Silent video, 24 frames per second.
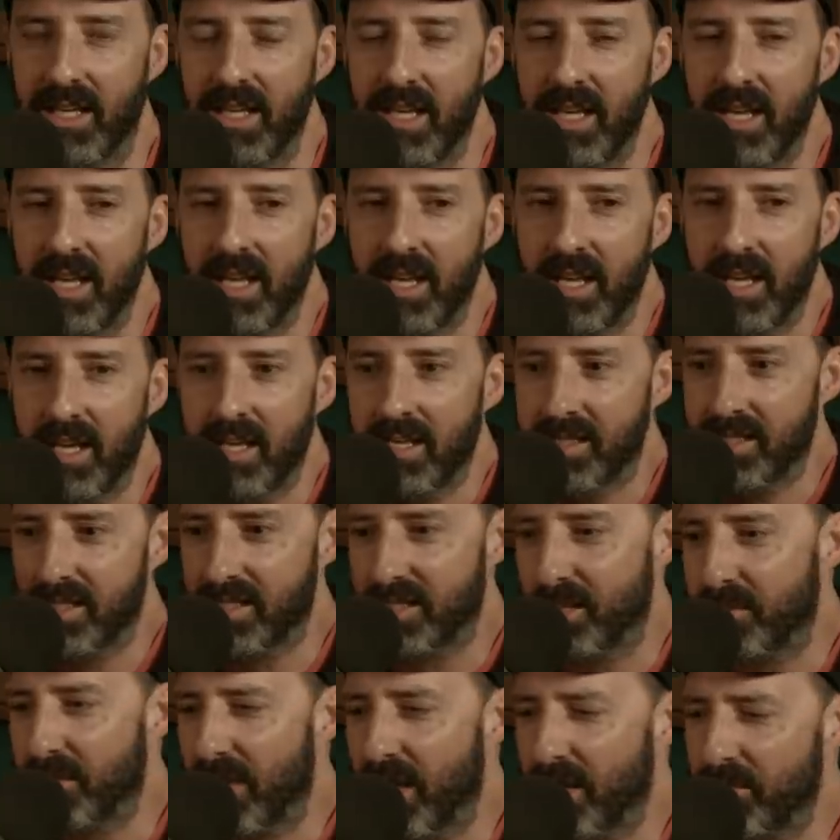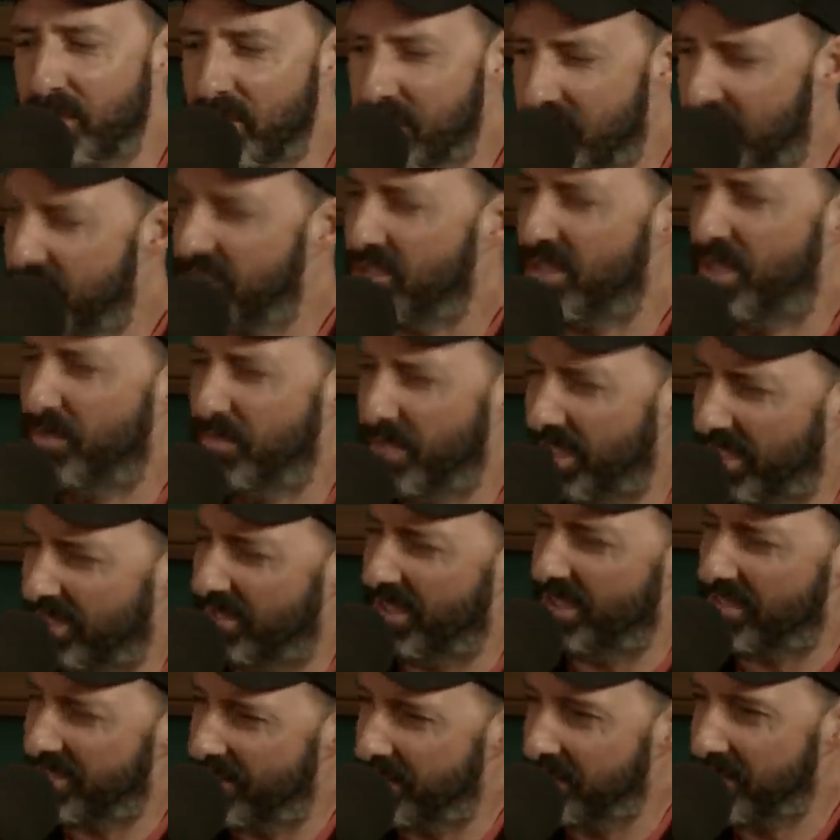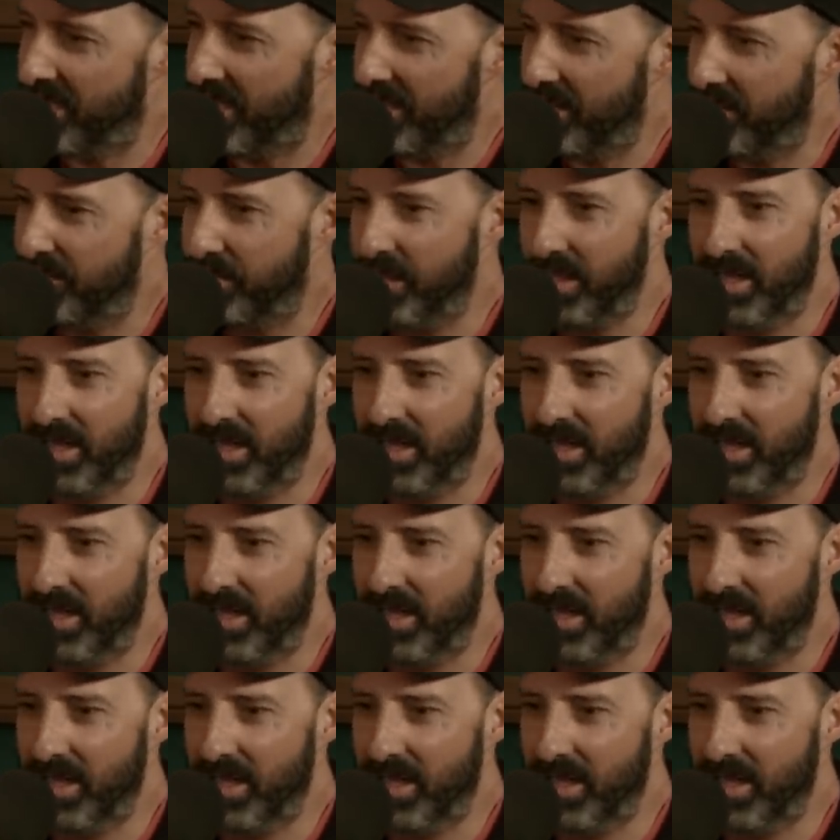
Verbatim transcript: like since I'm not a musician, I'm like, that seems odd.